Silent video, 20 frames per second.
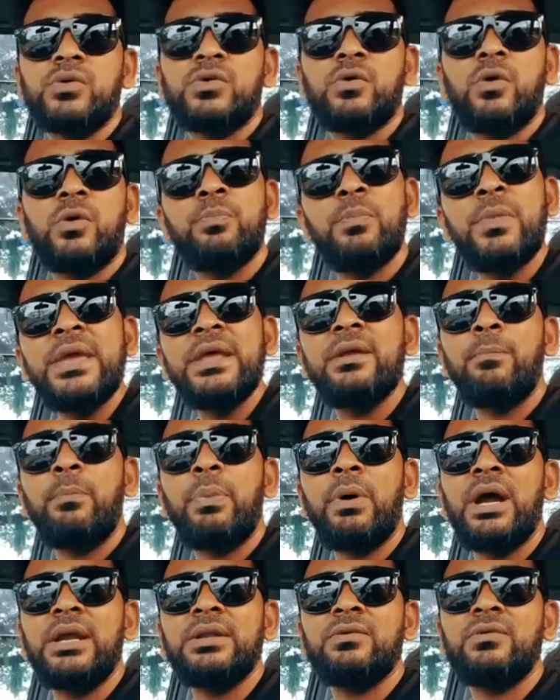So being a
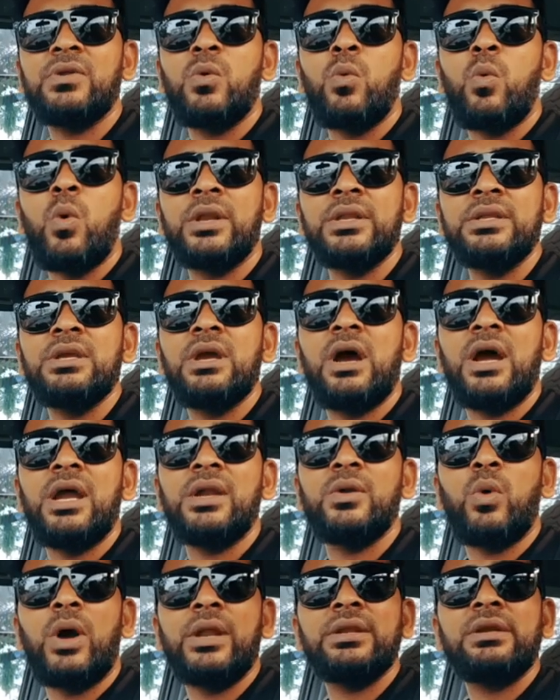part of the One
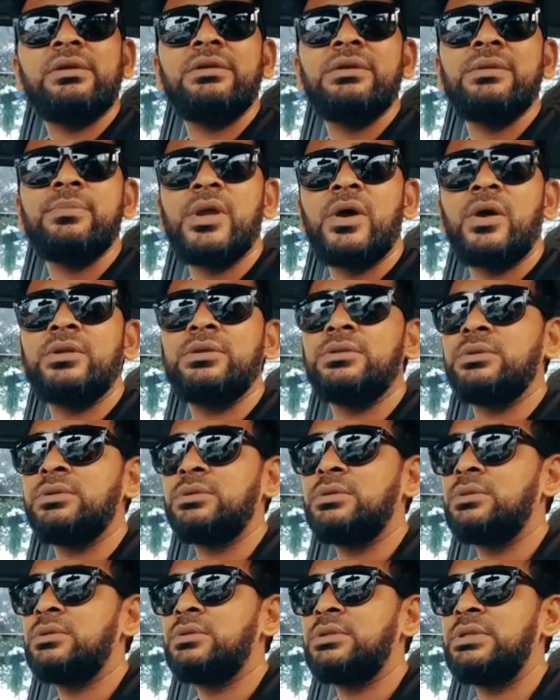Yard, One Caribbean
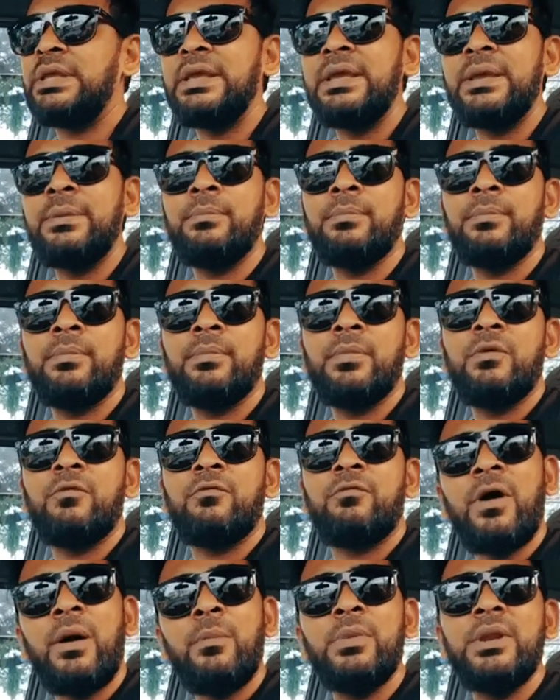team,
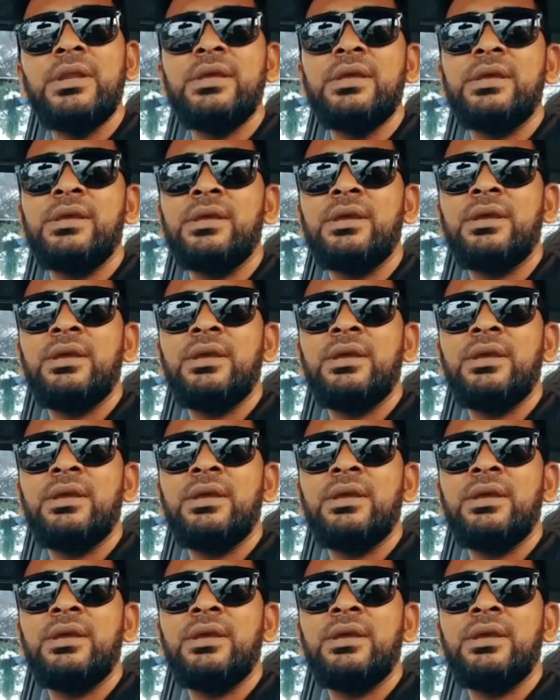family,